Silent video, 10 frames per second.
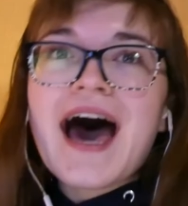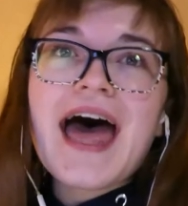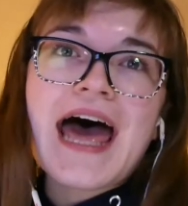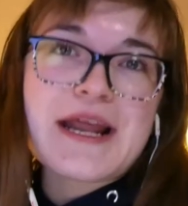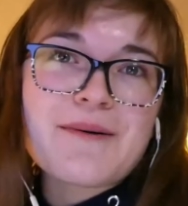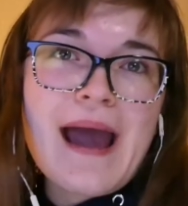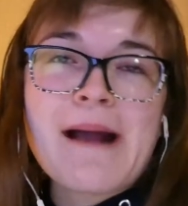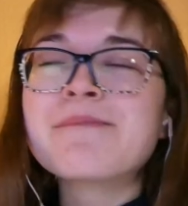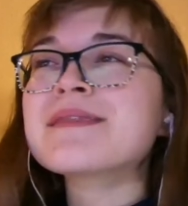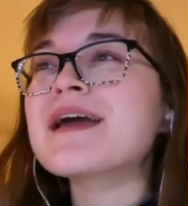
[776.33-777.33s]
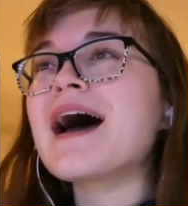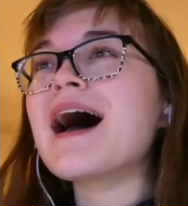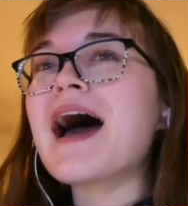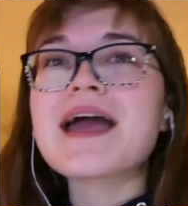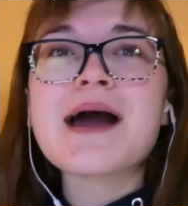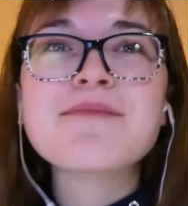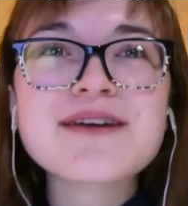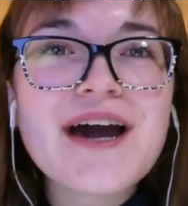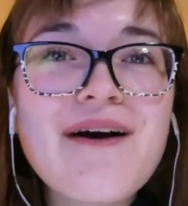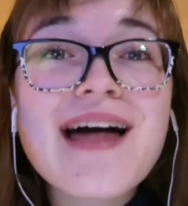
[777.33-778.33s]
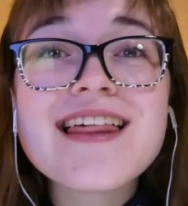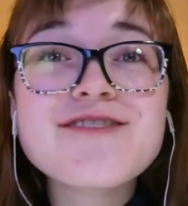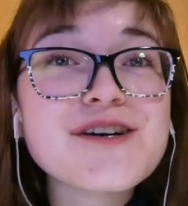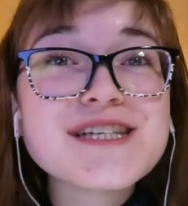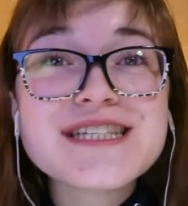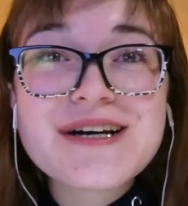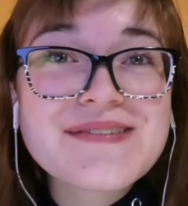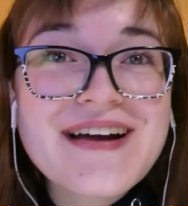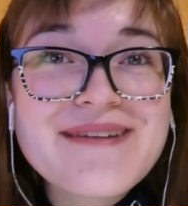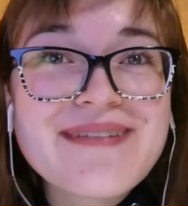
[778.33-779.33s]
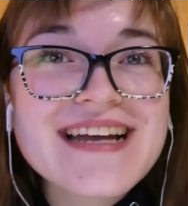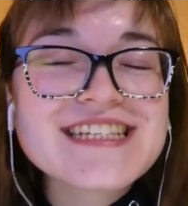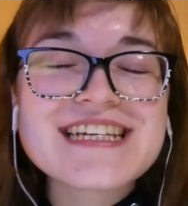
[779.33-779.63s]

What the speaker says: Anyway, I'm gonna go. I love y'all so very much.